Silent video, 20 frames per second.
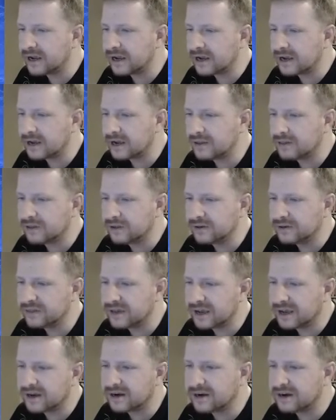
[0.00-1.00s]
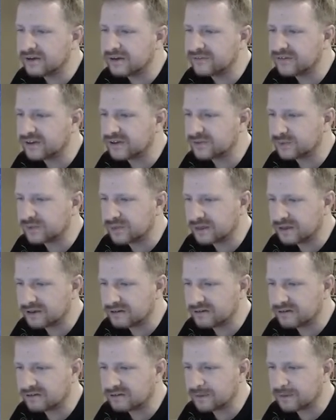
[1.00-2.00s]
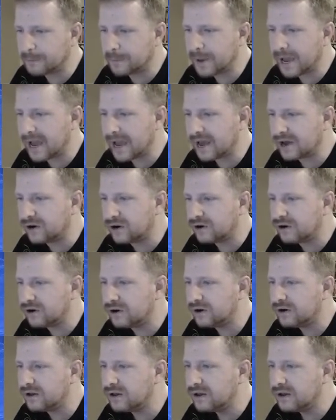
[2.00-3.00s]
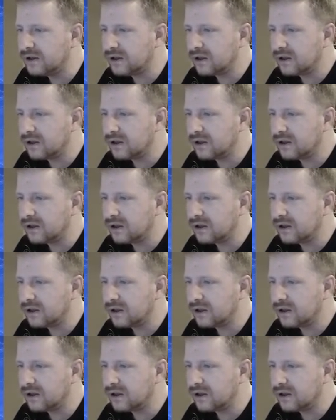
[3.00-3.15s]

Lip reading: and the only thing I need to fix with this is the pattern